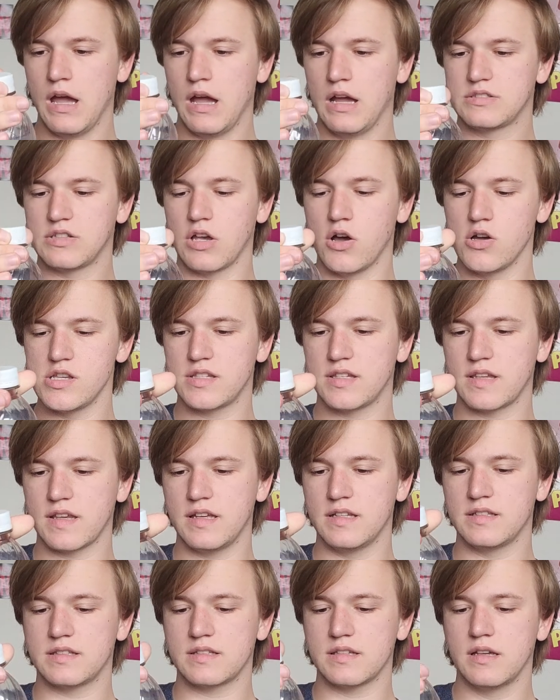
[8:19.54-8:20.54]

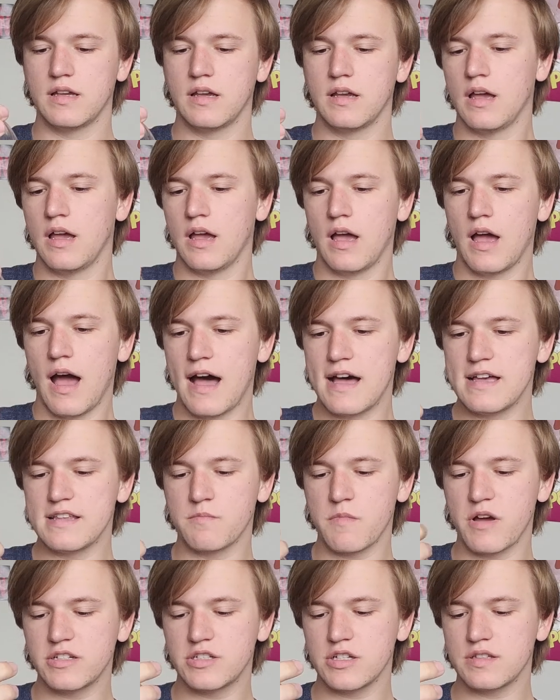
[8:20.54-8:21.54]
it's as
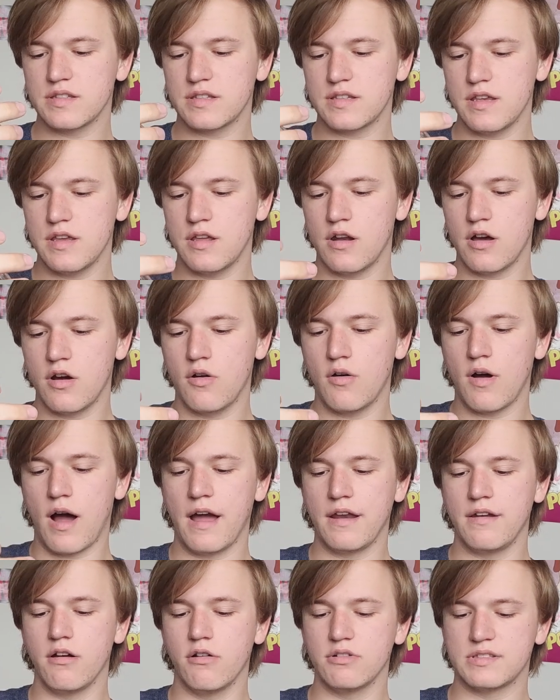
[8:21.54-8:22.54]
much as,
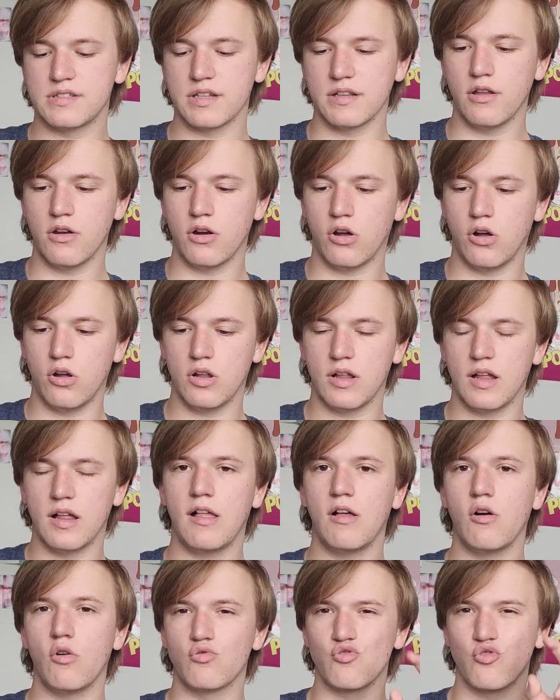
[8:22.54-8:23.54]
I know it's a
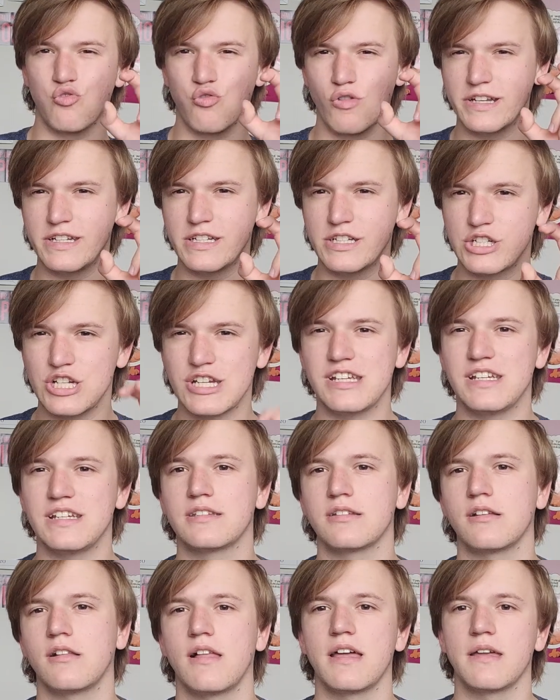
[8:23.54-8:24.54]
little
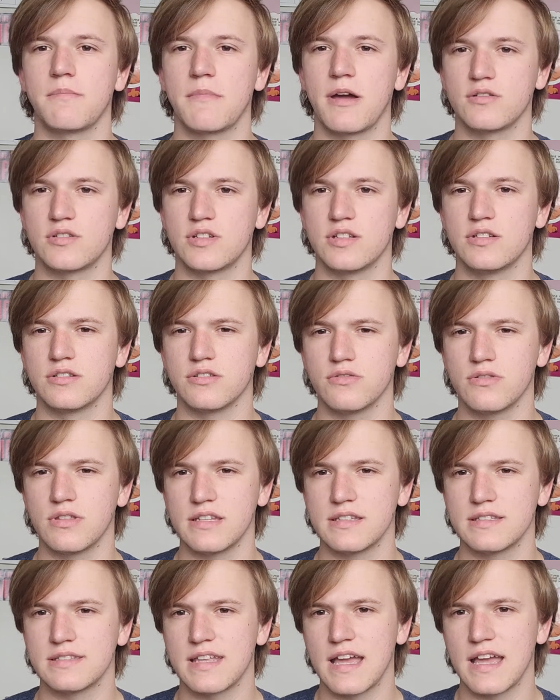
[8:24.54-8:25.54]
cringy to like Mountain Dew
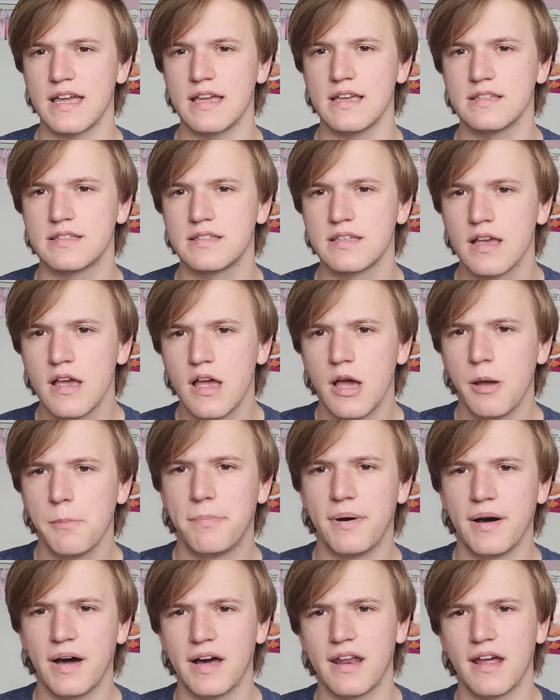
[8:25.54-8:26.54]
these days,
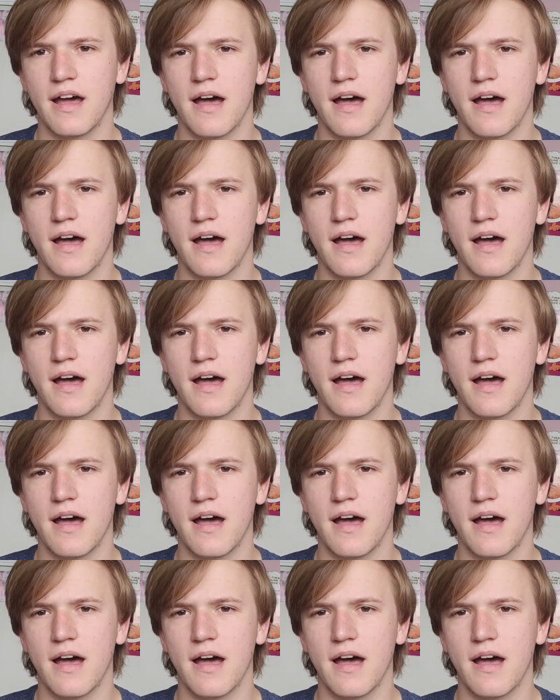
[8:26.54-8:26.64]
but